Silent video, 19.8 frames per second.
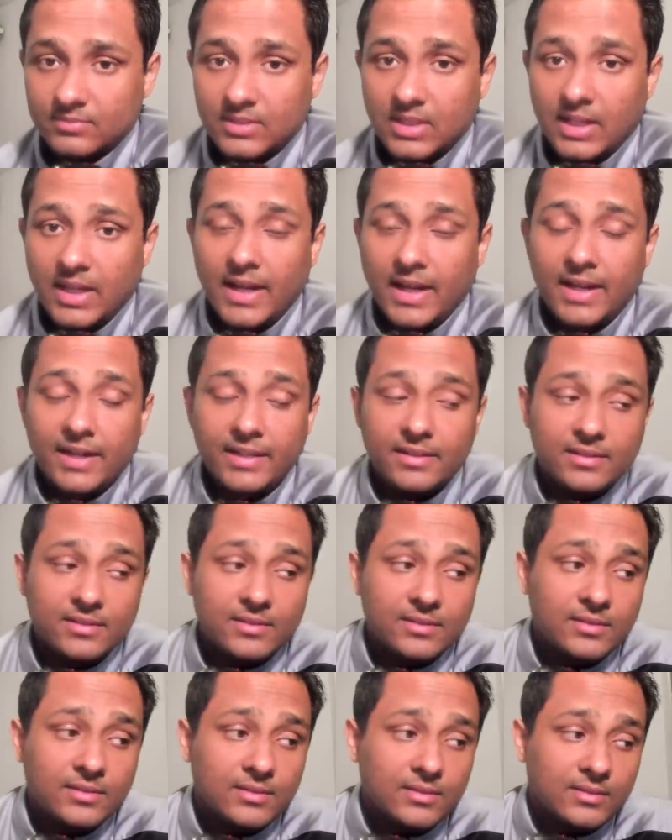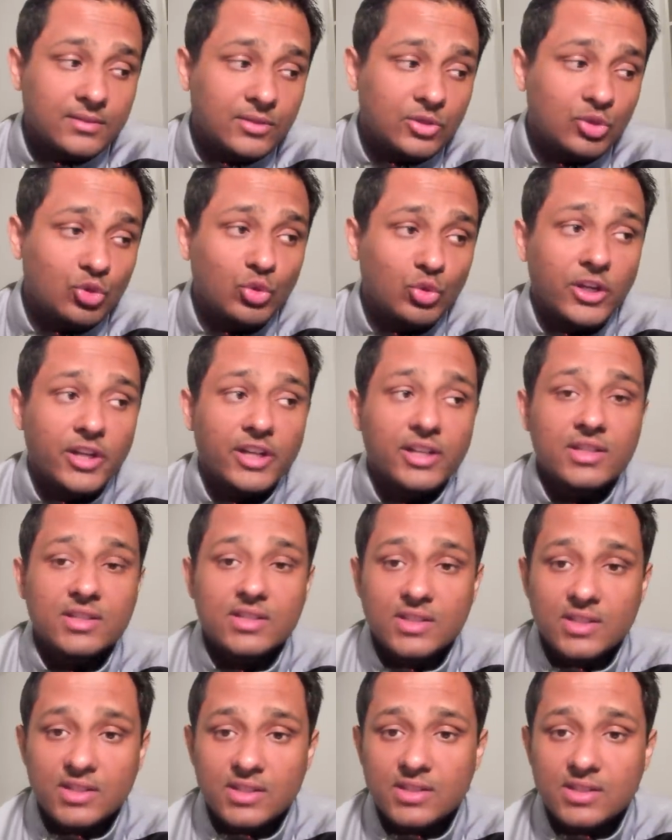and uranus
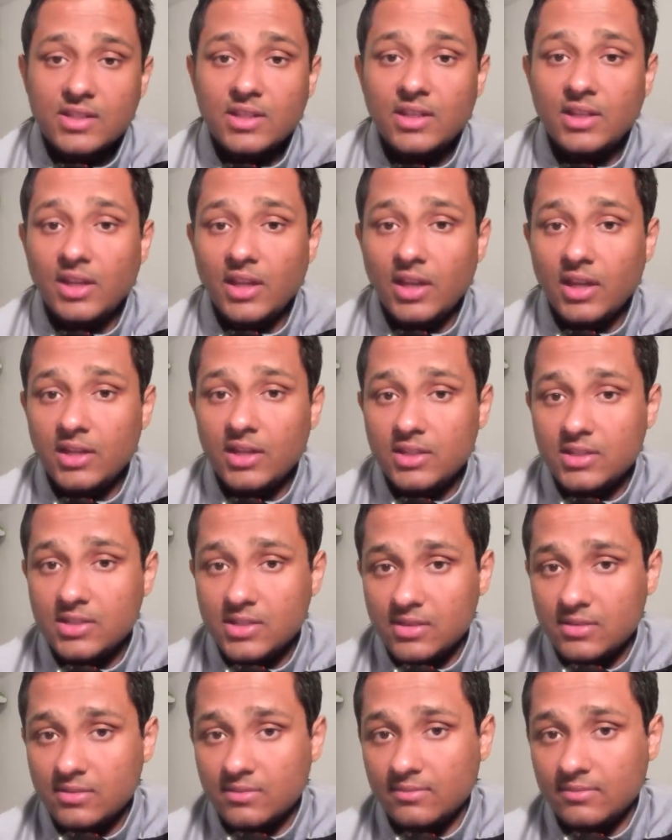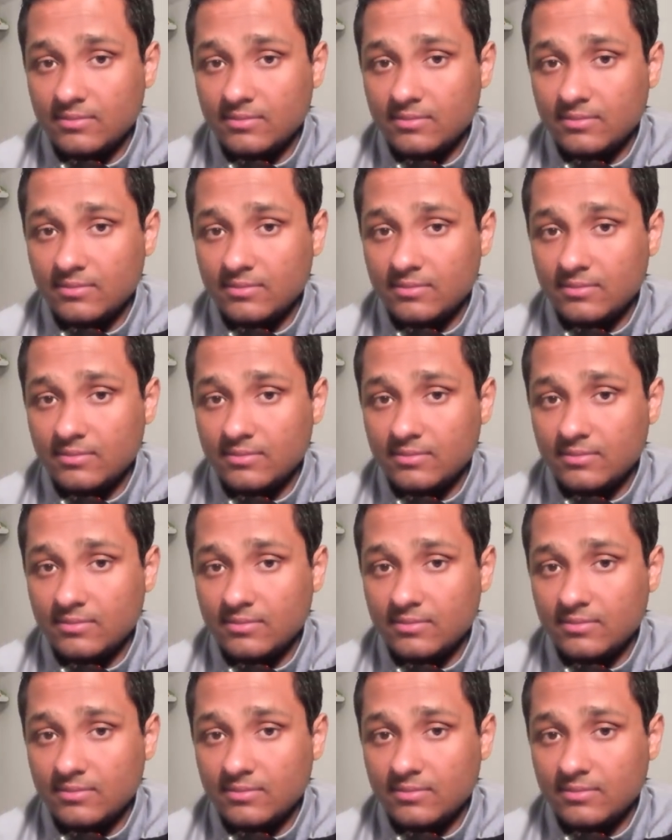is in aries